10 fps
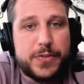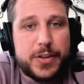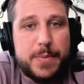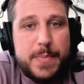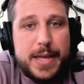
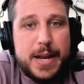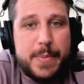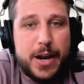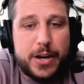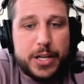for the
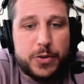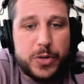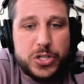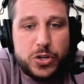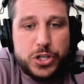Mid-American
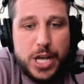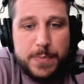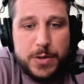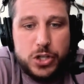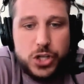Regional
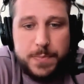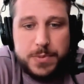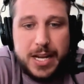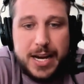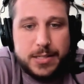
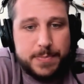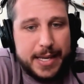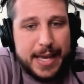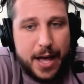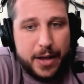Championships, and it's
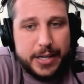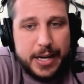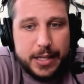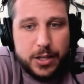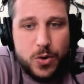being held in
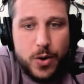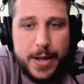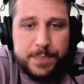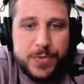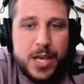
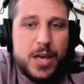Illinois.